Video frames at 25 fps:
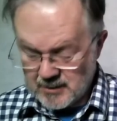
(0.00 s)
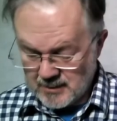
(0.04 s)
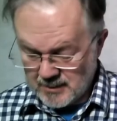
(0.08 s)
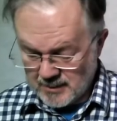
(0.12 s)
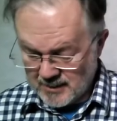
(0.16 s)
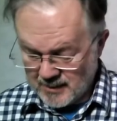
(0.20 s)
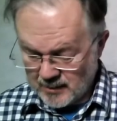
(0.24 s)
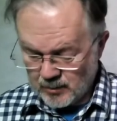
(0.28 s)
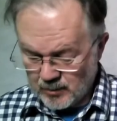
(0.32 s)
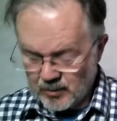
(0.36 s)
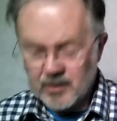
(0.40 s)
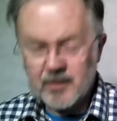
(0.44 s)

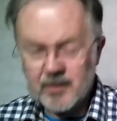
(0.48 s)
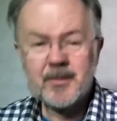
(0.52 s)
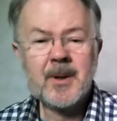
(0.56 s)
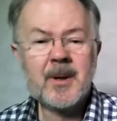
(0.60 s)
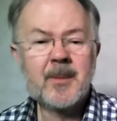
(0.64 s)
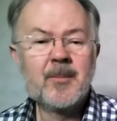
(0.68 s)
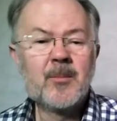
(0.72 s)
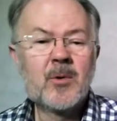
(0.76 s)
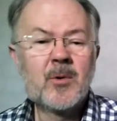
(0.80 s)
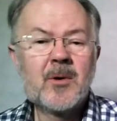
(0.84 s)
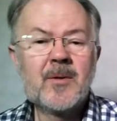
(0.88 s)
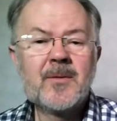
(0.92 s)
it would be
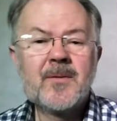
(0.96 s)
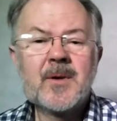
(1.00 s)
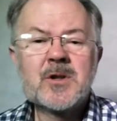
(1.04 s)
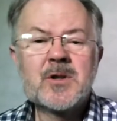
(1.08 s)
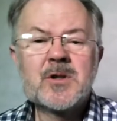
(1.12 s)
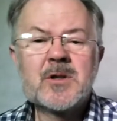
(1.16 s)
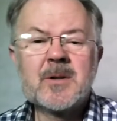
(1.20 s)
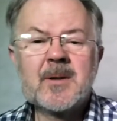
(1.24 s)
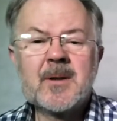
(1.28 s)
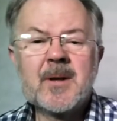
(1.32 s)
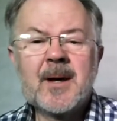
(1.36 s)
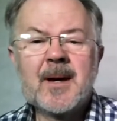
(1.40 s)
more
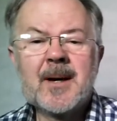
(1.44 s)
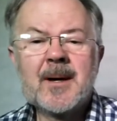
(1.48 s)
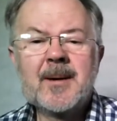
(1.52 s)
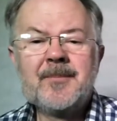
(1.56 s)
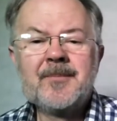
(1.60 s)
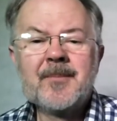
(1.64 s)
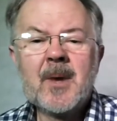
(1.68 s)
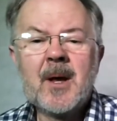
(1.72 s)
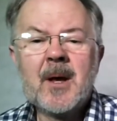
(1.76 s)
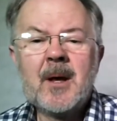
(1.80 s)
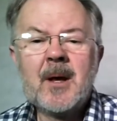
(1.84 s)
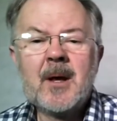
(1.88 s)
efficient there.
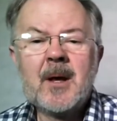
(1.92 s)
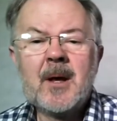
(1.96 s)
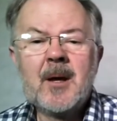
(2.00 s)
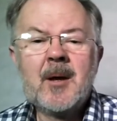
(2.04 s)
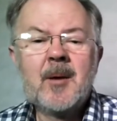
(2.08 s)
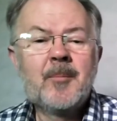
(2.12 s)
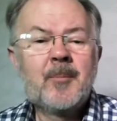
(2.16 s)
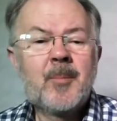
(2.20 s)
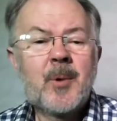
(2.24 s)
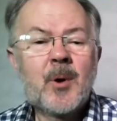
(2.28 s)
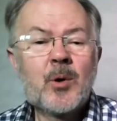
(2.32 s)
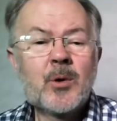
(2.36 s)

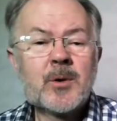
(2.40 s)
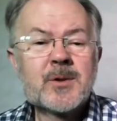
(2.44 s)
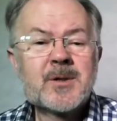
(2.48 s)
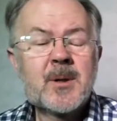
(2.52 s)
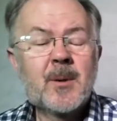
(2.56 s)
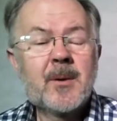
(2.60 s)
But also